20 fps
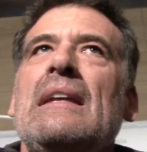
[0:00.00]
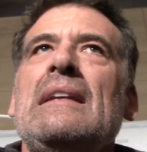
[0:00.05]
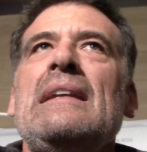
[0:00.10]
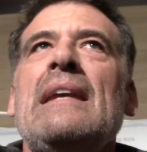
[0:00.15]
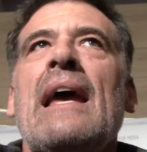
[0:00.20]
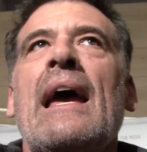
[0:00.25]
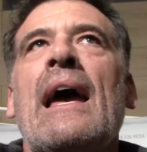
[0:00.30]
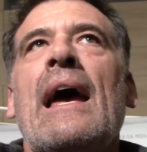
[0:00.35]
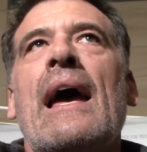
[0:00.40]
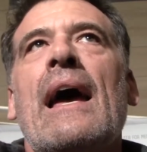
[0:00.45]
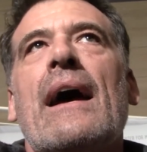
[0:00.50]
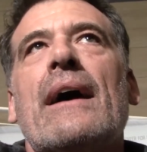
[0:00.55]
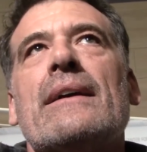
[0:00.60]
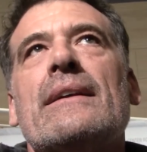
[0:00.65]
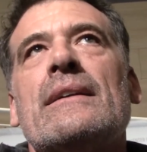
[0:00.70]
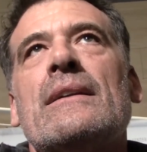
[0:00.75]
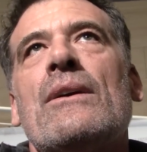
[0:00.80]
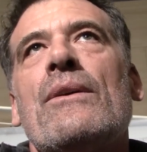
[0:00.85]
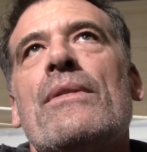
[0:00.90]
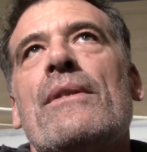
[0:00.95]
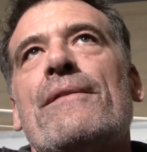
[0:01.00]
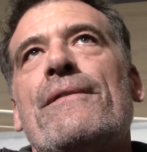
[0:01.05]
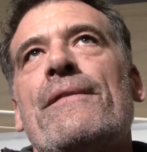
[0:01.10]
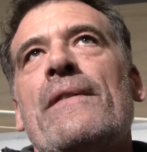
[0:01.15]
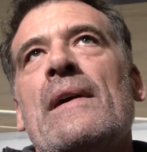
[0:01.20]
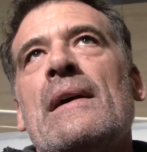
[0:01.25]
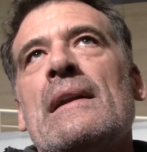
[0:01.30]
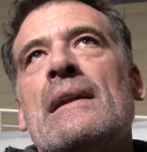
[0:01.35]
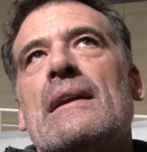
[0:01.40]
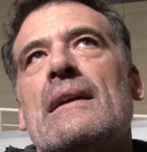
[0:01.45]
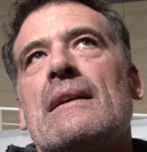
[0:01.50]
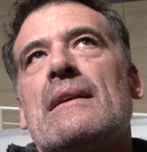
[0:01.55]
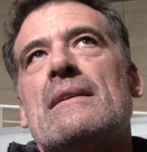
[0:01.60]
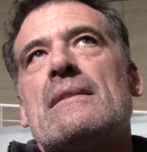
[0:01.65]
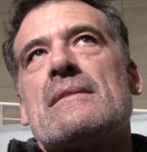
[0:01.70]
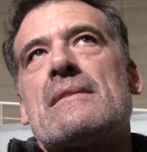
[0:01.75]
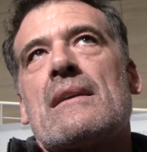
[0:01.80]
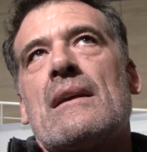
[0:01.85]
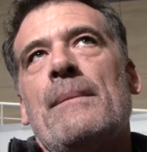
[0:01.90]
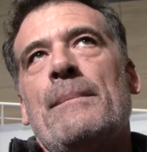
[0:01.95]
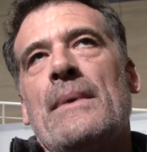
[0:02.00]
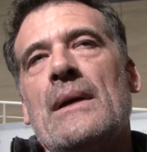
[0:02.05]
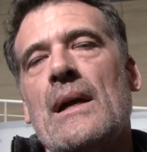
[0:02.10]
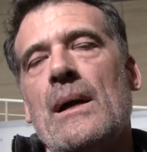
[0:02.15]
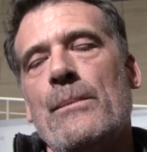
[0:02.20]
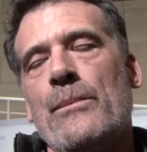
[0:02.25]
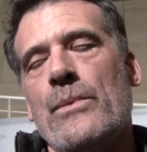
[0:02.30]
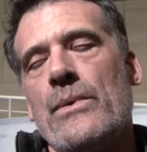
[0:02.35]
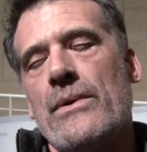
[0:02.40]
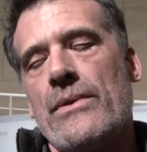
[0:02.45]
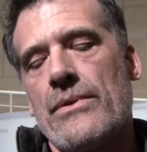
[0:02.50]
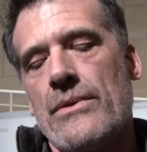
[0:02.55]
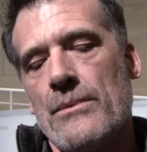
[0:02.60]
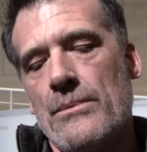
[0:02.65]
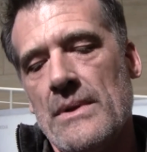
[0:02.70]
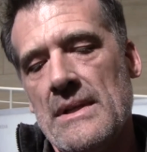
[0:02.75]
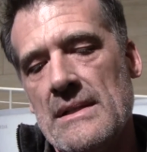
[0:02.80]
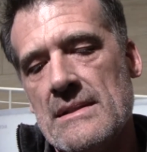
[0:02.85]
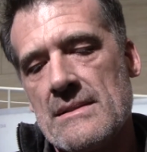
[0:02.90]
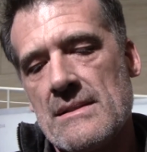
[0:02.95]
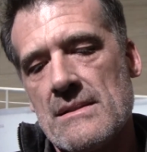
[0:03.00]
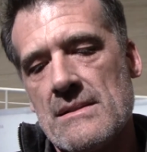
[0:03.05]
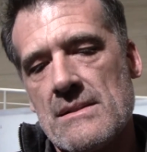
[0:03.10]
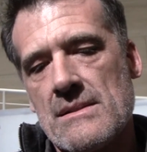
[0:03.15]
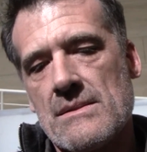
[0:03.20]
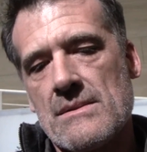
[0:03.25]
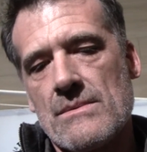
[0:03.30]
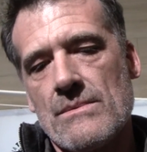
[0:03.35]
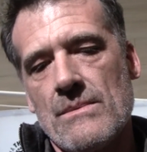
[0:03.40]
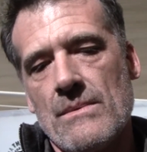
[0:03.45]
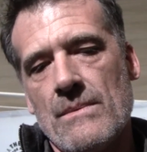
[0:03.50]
Yeah, you know, the fun is coming up with the reasons